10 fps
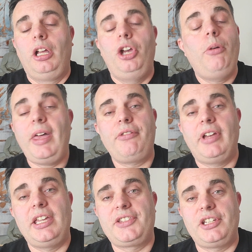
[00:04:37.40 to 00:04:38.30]
whoever
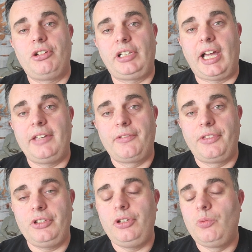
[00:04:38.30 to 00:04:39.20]
it is in your life
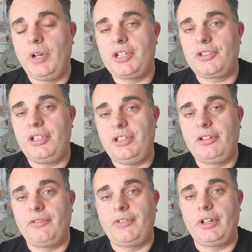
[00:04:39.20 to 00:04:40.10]
that you wish that you
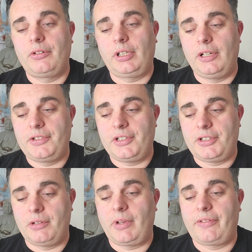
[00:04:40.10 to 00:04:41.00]
could feel closer
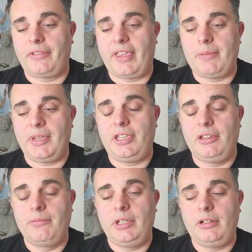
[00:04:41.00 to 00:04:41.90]
to, whether they be
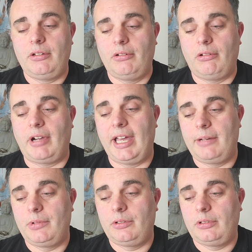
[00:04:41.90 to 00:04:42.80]
human or
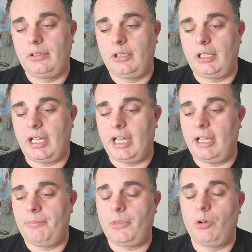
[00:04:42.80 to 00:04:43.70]
animal,
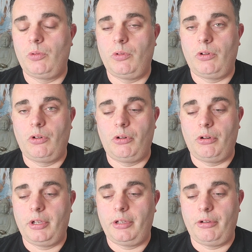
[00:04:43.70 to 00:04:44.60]

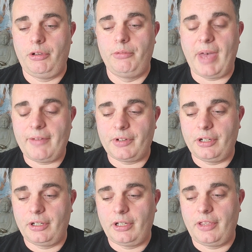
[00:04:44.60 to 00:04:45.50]
or
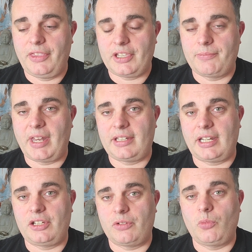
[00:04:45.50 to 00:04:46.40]
whomever, this
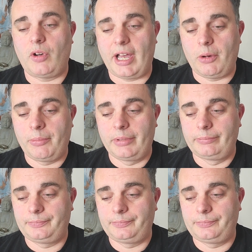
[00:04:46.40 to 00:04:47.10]
meditation will help.